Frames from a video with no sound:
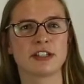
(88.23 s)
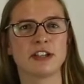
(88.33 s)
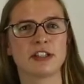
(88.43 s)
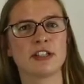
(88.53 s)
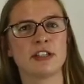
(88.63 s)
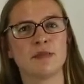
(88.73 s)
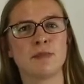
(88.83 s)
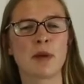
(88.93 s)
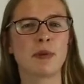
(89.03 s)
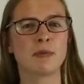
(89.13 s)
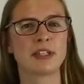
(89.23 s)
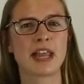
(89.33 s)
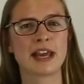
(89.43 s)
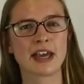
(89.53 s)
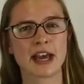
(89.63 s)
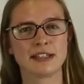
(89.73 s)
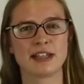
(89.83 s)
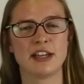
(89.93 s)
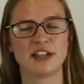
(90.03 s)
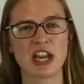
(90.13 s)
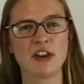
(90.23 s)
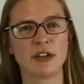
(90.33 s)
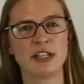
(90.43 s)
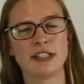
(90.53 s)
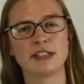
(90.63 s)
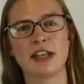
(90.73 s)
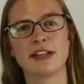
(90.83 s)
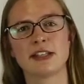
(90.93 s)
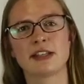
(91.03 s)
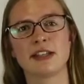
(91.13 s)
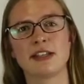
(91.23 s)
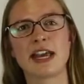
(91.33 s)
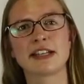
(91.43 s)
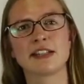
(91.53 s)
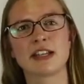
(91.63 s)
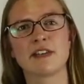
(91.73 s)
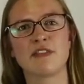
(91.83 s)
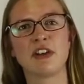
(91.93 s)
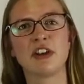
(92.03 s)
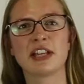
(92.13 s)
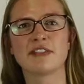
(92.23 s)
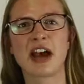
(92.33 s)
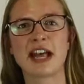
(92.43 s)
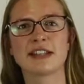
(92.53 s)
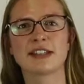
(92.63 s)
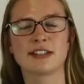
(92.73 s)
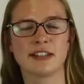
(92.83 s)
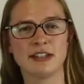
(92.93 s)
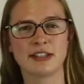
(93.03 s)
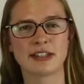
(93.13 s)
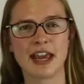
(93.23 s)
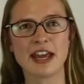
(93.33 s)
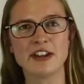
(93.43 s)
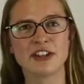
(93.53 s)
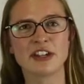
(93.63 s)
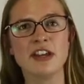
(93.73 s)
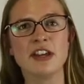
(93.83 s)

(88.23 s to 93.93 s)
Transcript: So the problem with lung cancer in general is that it's detected at a very advanced stage.